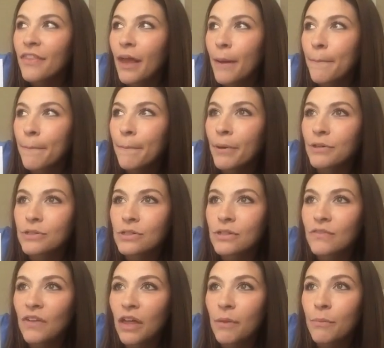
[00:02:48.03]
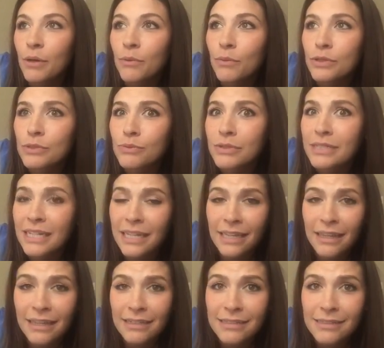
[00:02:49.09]
thought personal development was
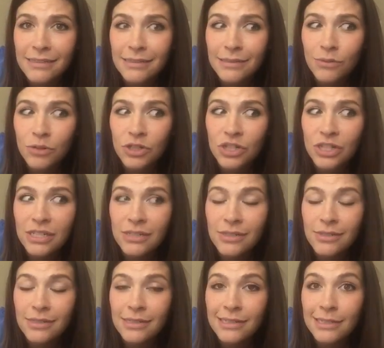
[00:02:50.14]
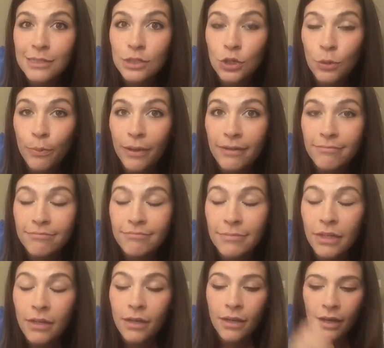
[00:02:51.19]
ridiculous, which is stupid.
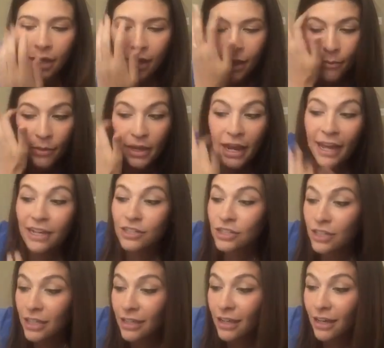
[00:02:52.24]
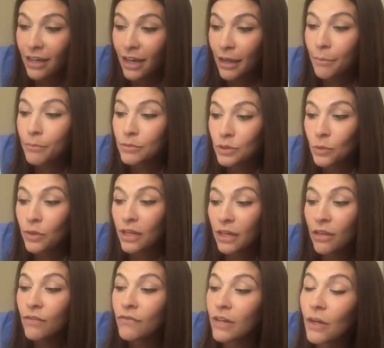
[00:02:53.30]
And actually, I'm doing
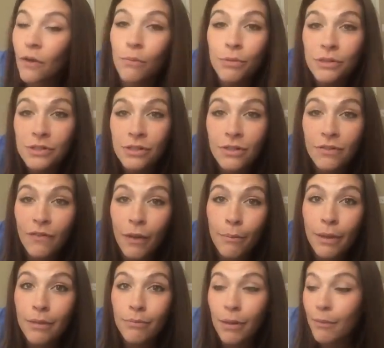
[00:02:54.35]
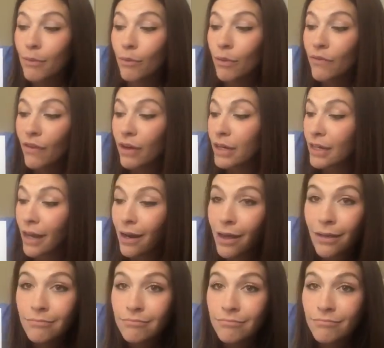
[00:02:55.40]
another video on personal development. Maybe we've already done
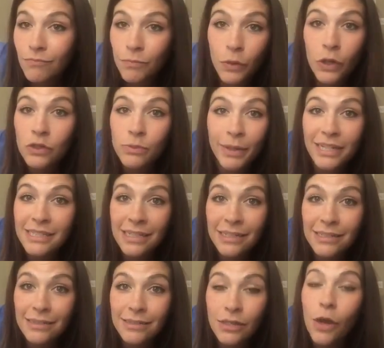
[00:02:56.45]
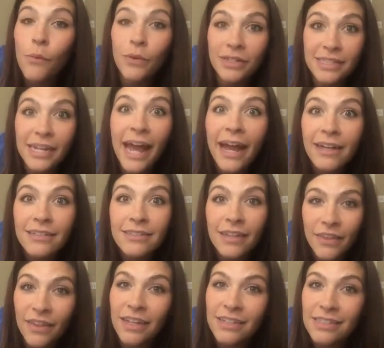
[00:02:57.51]
it in Coach Basics. No, it's next.
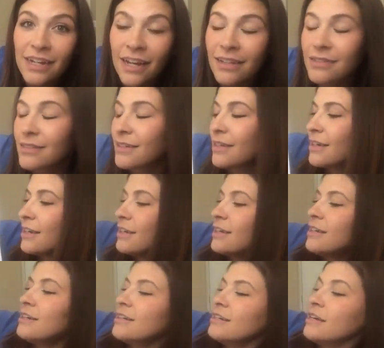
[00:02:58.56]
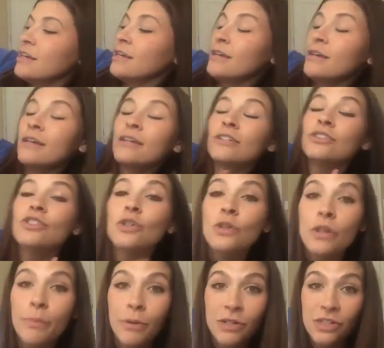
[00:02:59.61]
I think it's next. Do
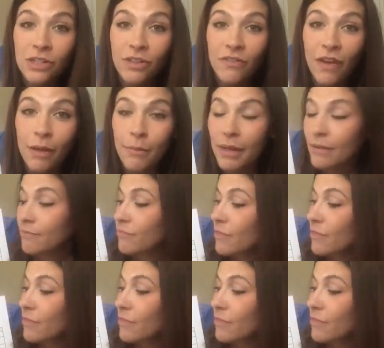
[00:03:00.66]
your personal development.